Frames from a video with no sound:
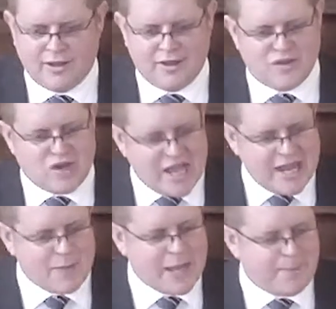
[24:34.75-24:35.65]
that he
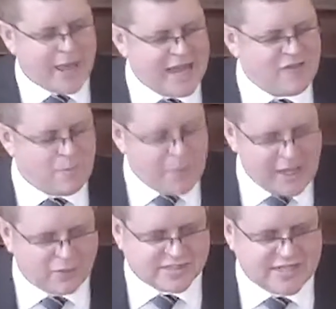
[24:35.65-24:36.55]
may pay the
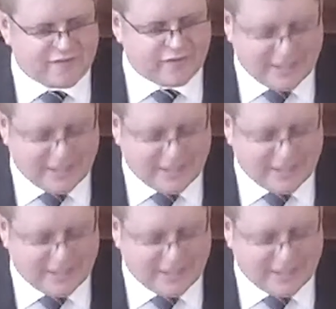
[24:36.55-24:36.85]
penalty for our